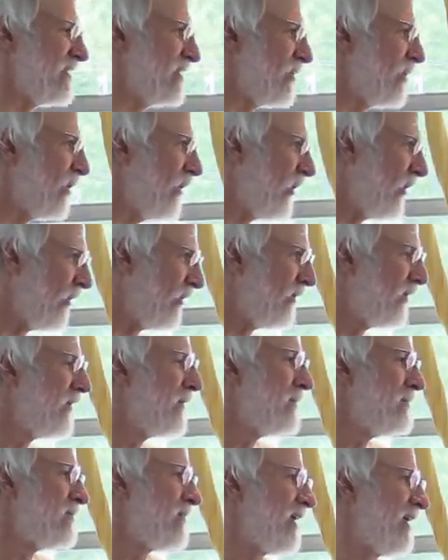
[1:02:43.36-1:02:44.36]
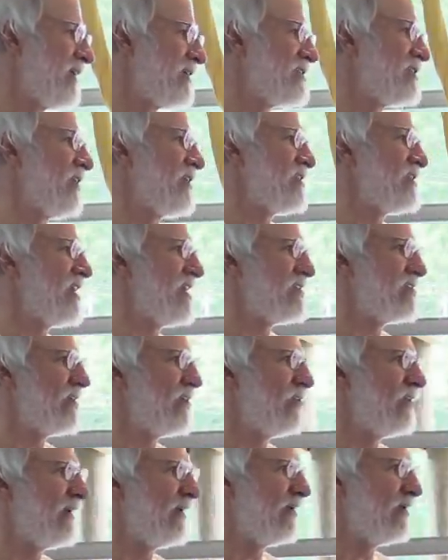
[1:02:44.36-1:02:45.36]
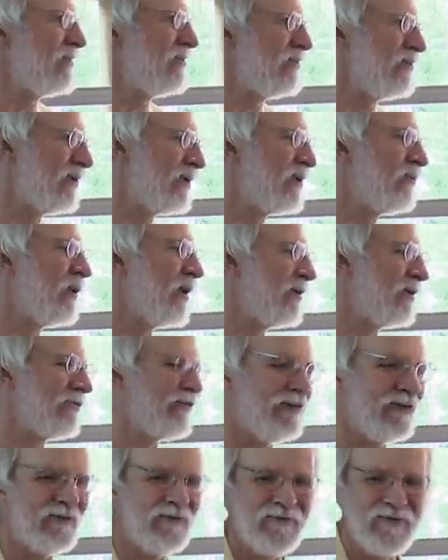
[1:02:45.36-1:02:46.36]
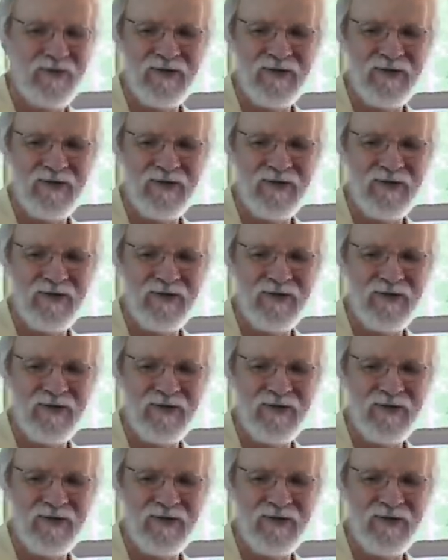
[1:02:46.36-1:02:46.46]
of the cold, and it starts tasting really wonderful.